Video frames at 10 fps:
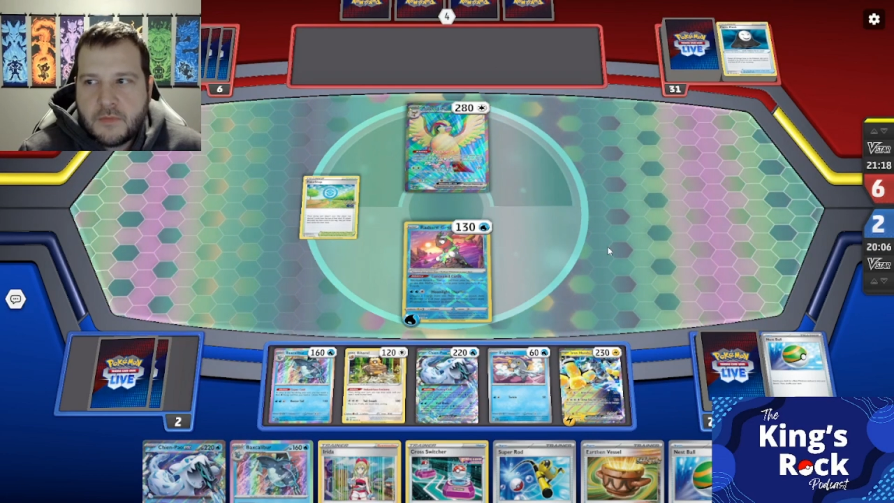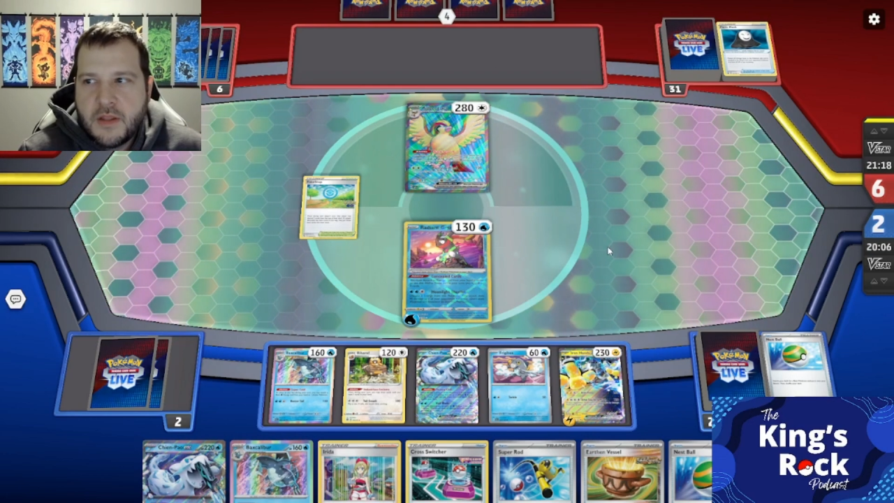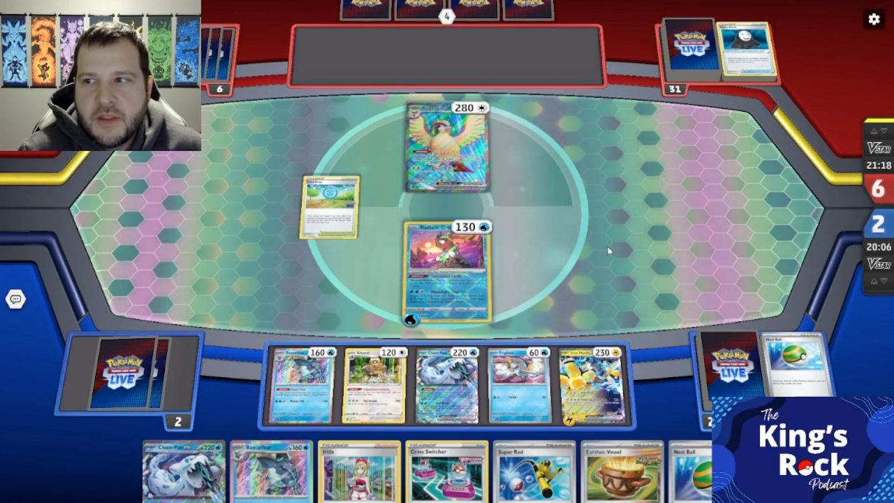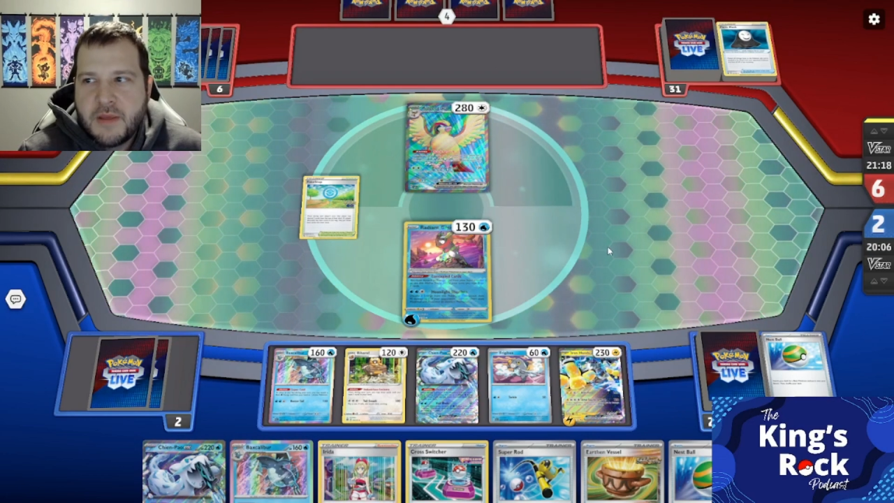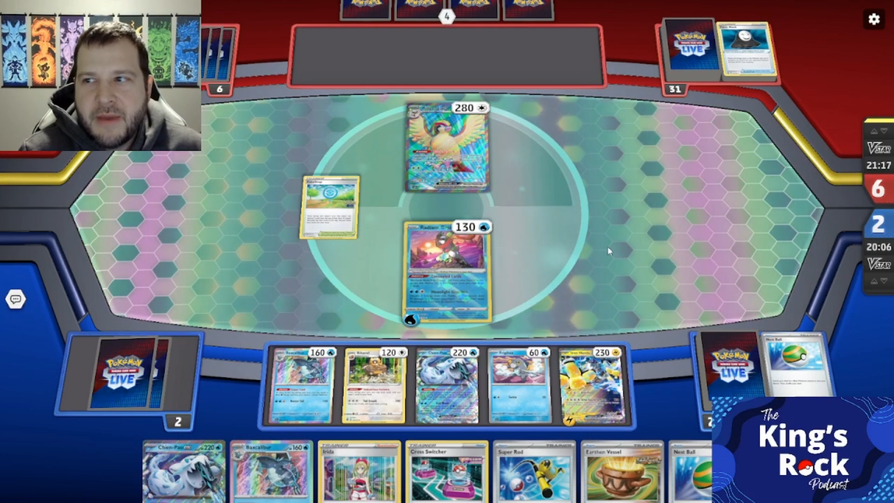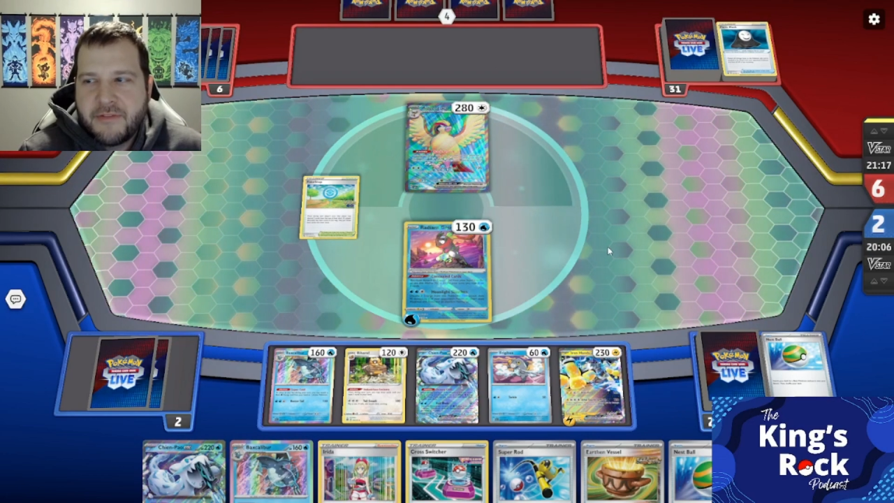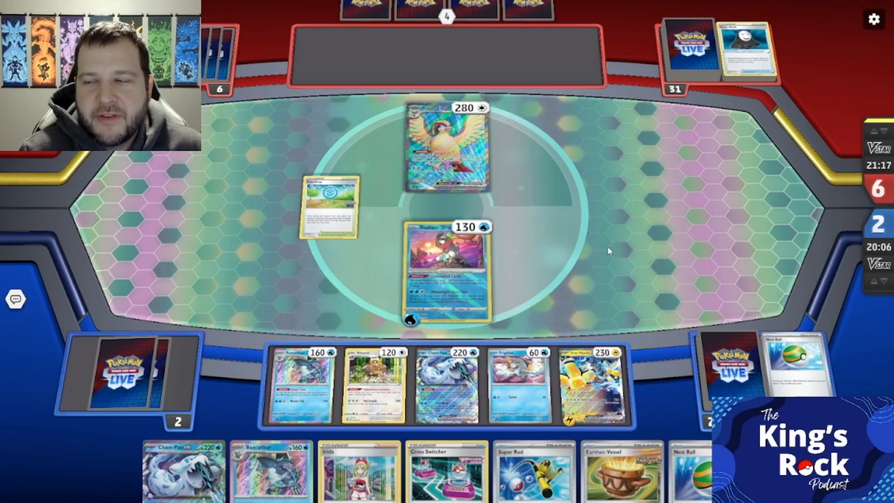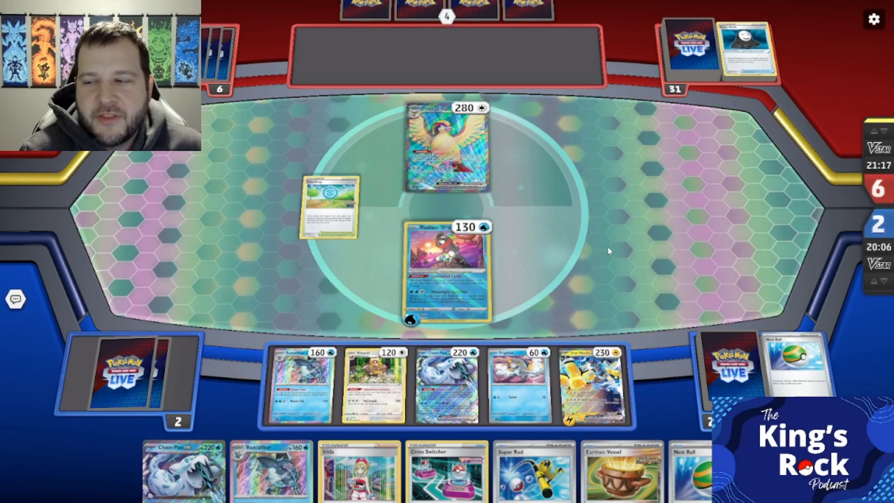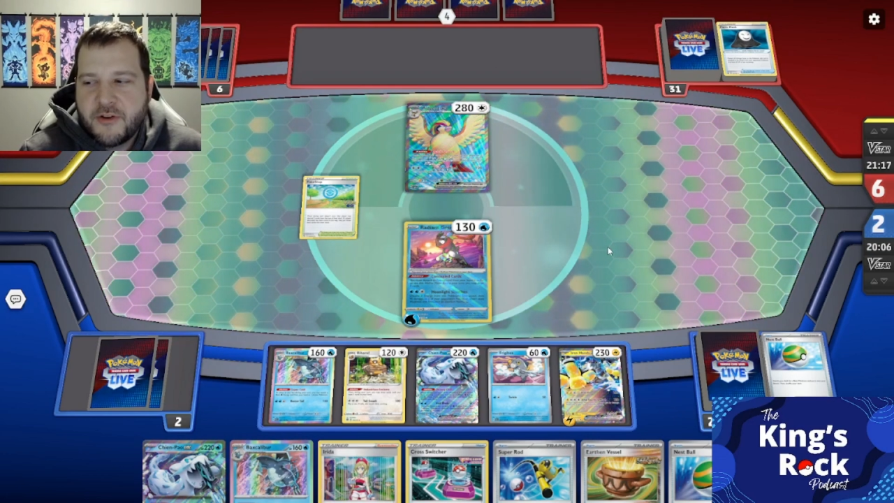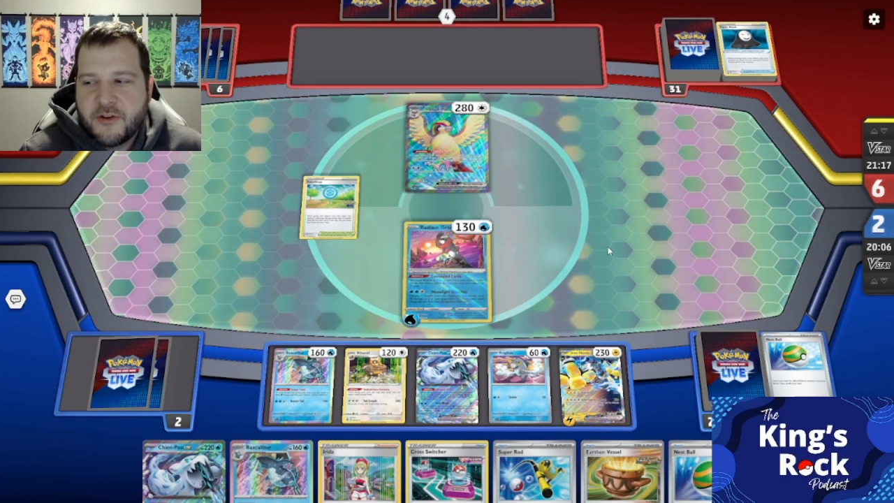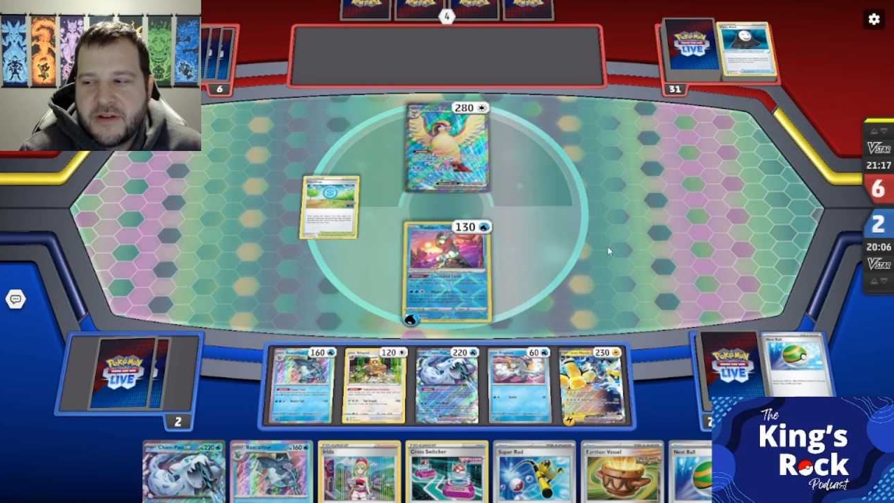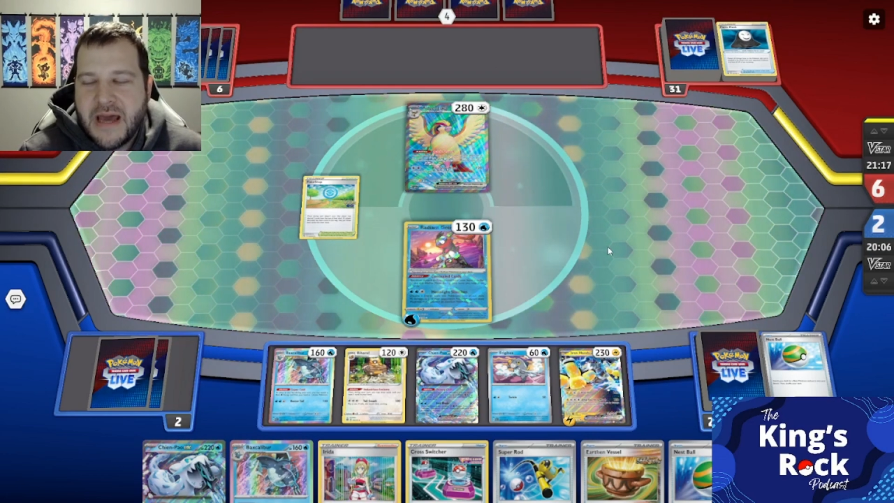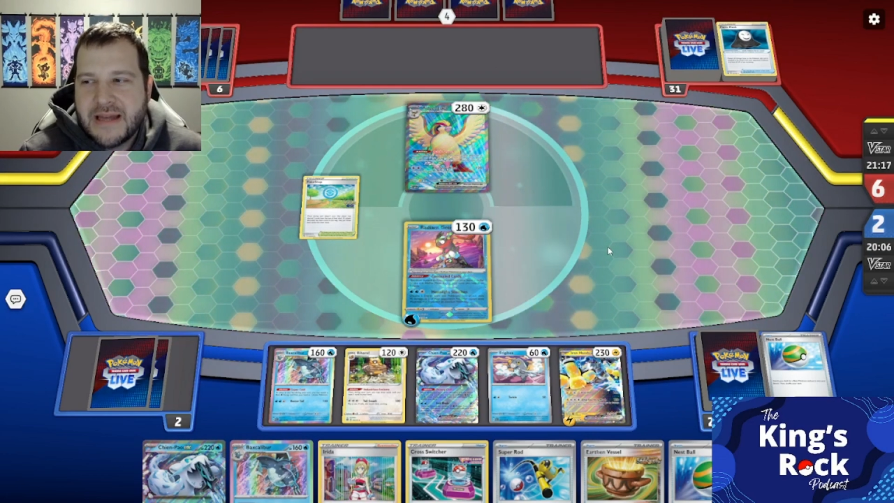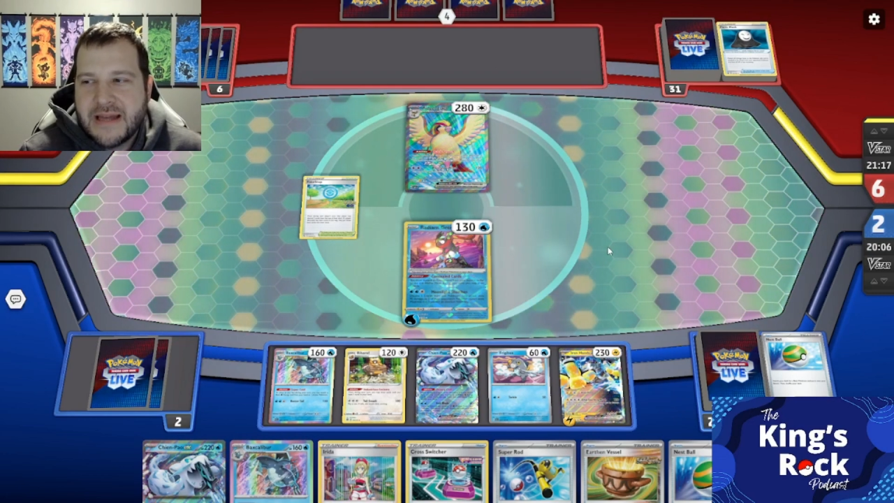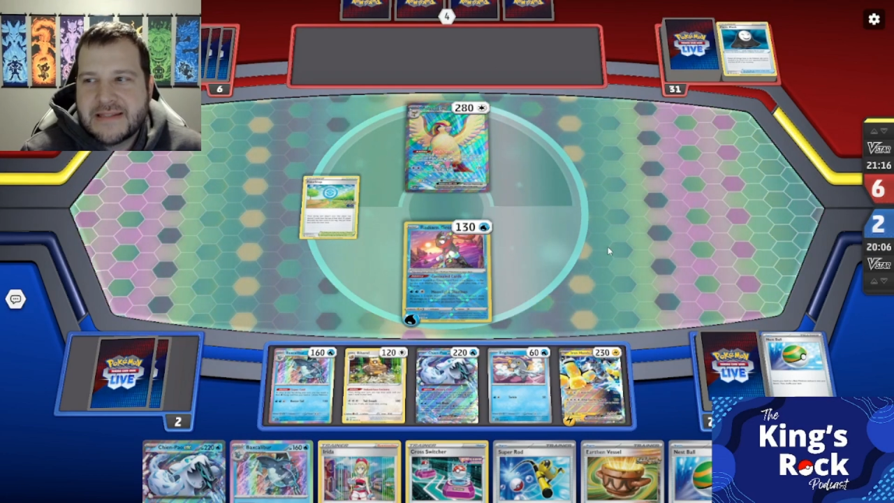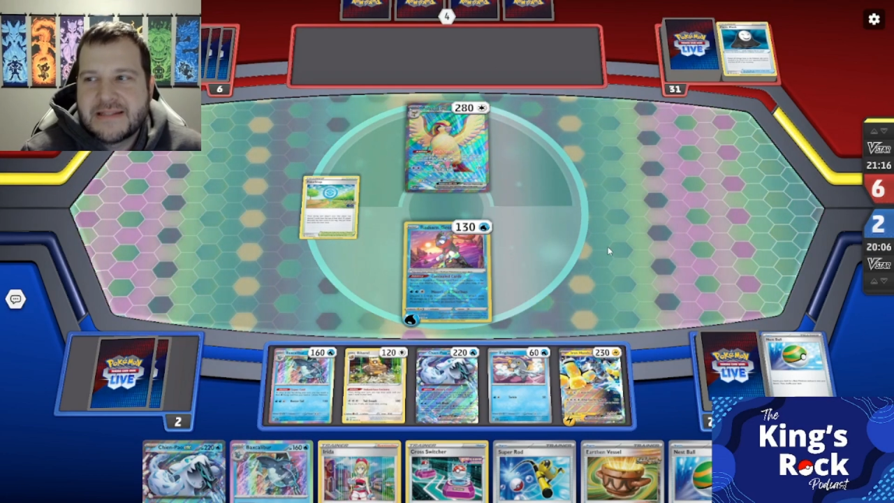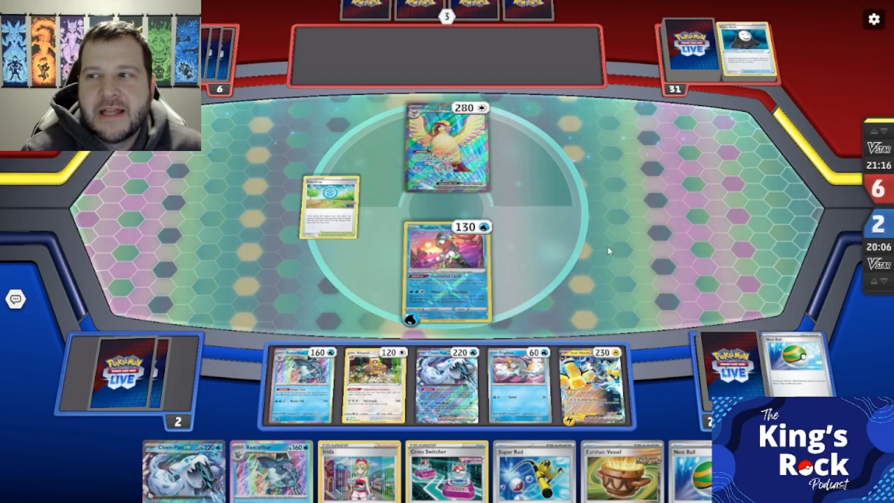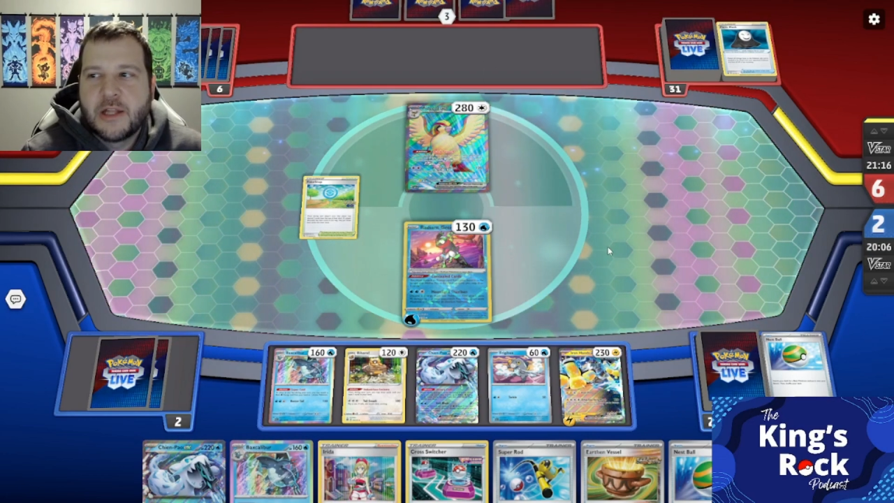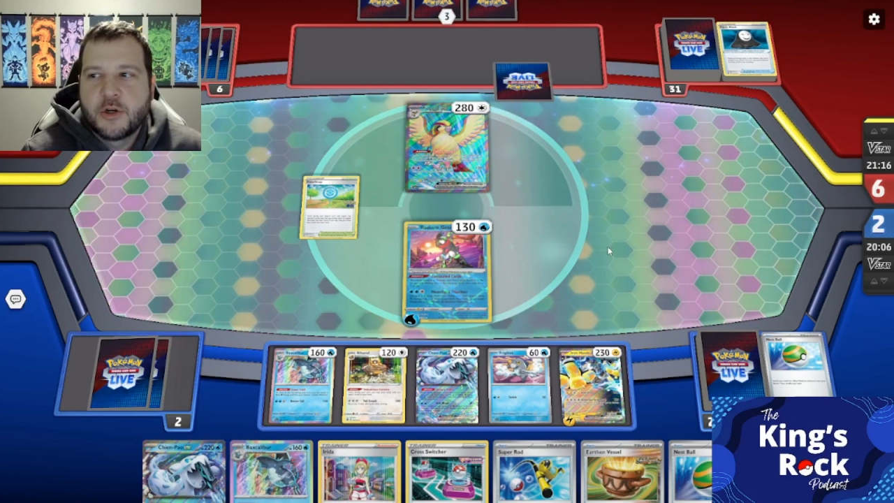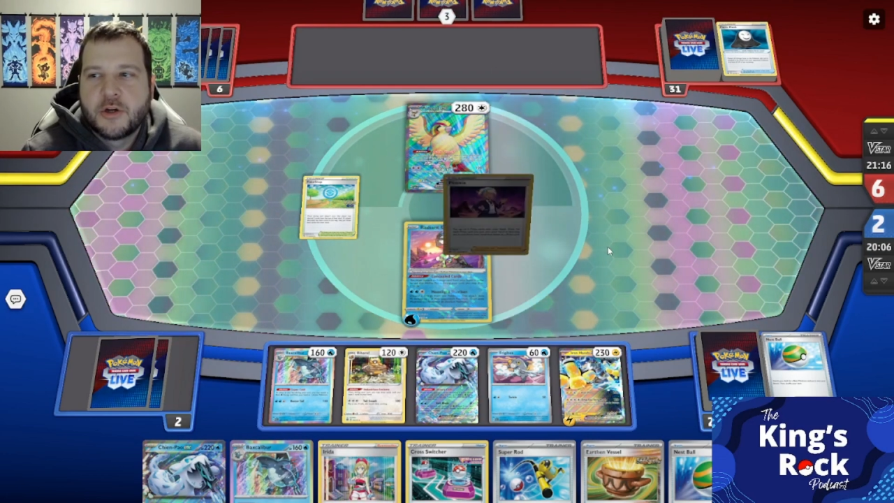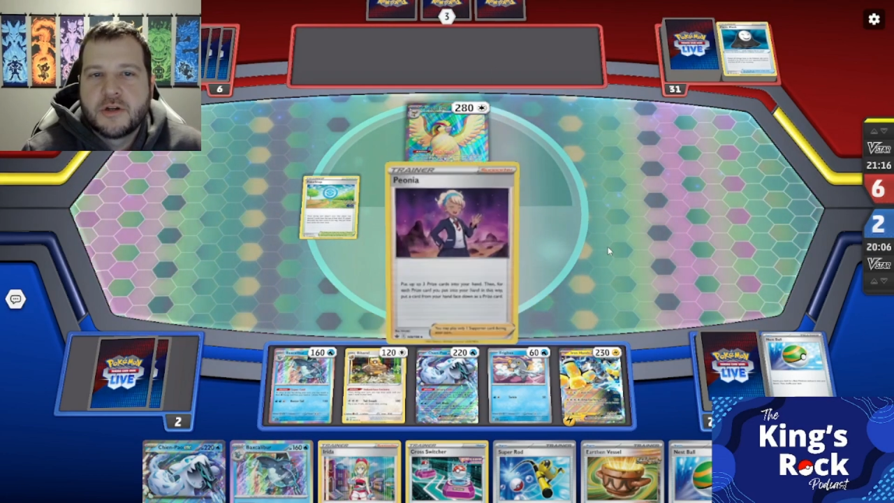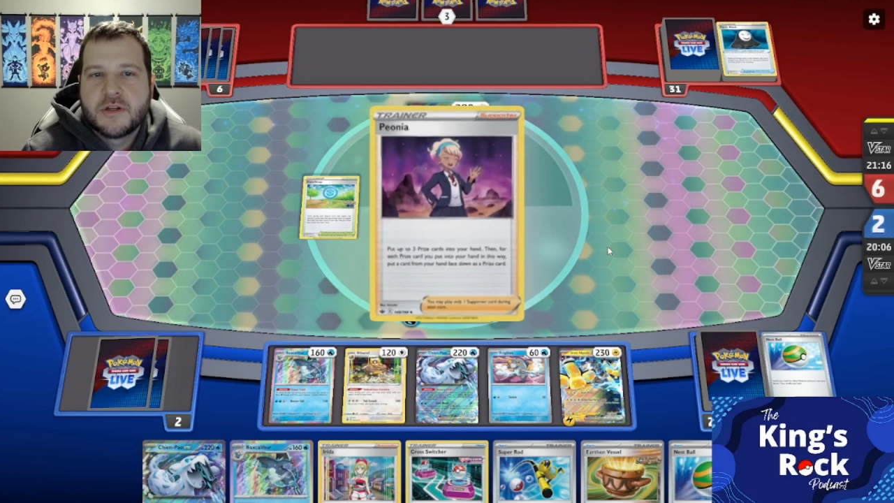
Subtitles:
And them having their not stellar